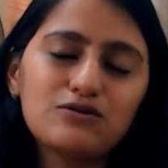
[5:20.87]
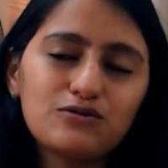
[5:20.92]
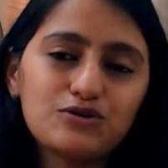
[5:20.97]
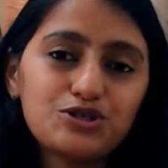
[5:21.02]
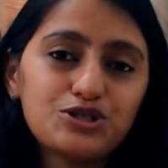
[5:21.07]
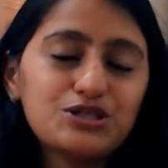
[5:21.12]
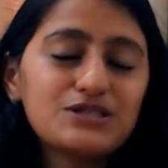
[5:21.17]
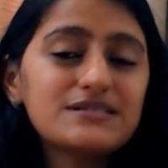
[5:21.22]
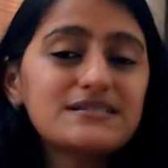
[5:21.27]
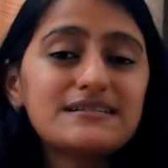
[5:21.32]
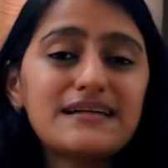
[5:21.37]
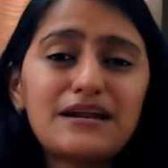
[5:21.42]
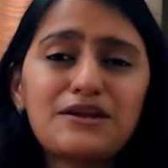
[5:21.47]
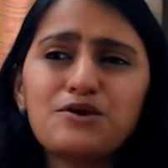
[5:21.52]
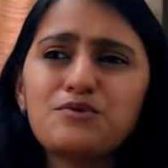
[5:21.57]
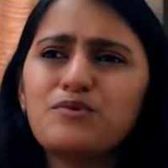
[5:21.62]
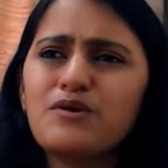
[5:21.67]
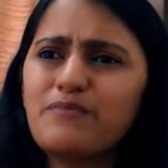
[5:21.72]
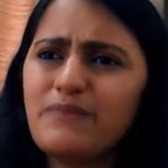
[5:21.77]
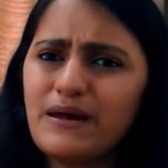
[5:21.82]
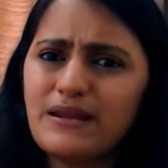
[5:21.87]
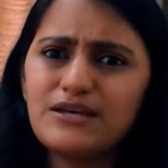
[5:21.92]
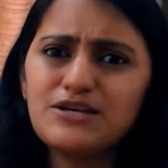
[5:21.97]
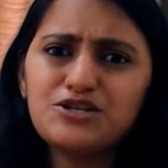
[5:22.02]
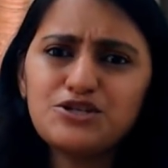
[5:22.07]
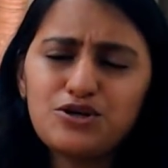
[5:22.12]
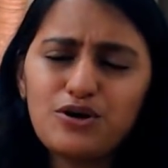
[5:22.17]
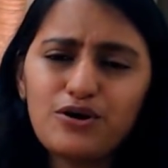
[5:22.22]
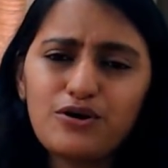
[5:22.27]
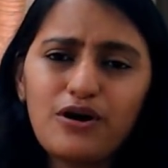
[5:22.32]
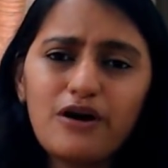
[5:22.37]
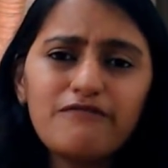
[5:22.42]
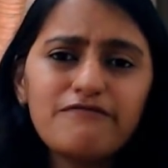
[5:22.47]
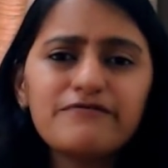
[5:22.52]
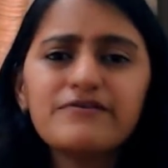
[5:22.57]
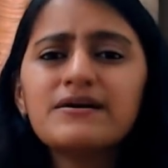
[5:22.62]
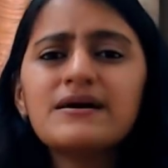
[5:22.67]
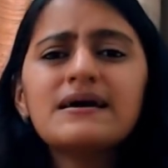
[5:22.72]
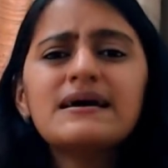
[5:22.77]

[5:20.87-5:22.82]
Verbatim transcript: questions that you were very sure of